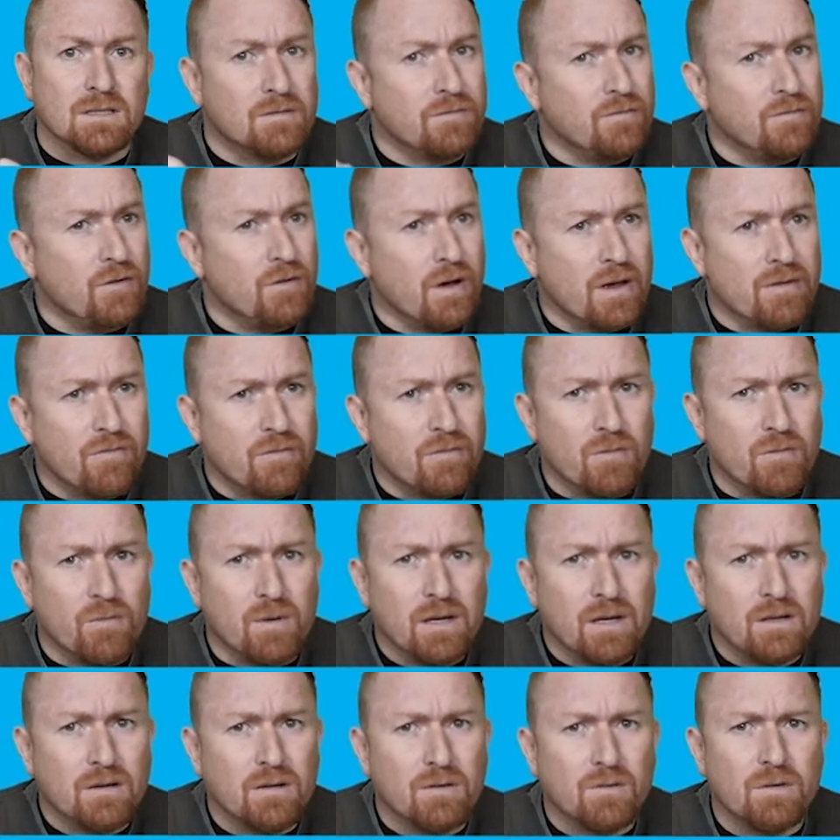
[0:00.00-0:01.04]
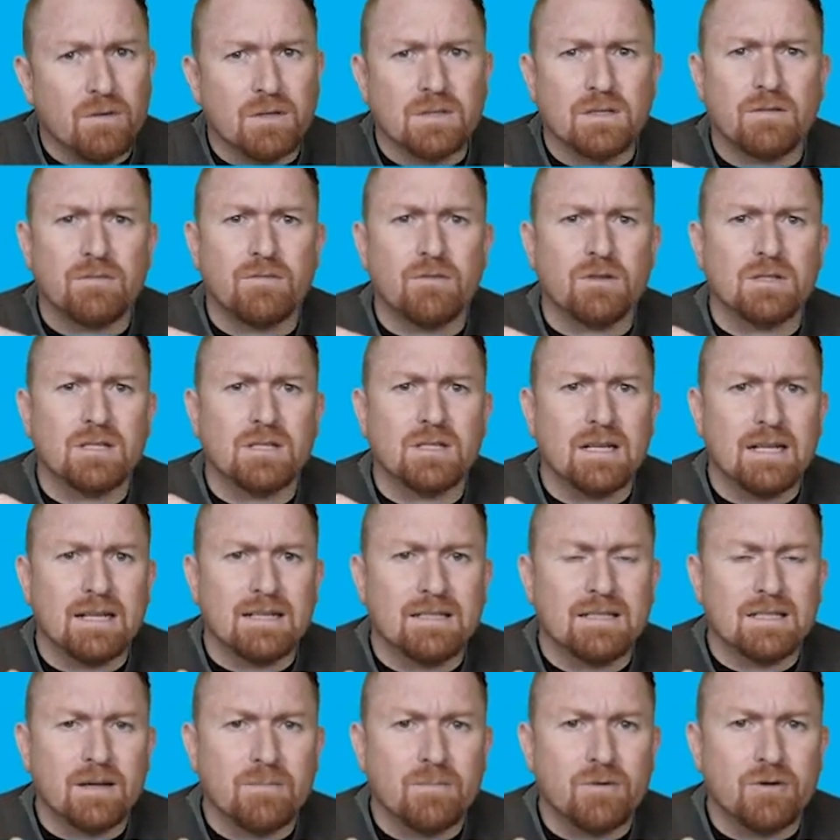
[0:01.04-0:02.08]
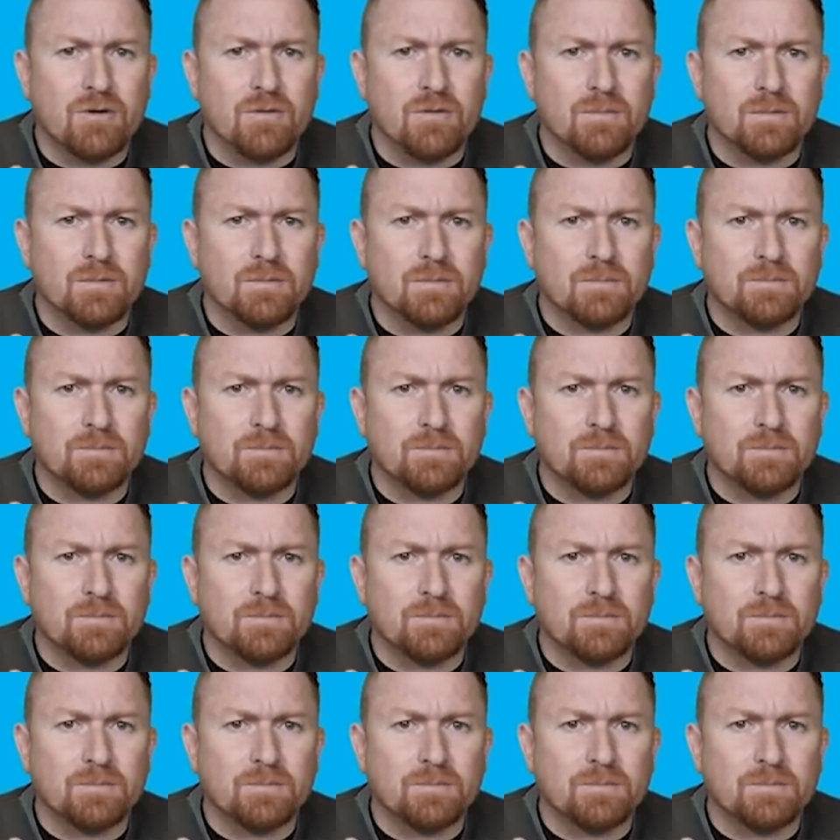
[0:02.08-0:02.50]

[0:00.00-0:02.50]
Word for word: it for everyone or is it for a select subgroup?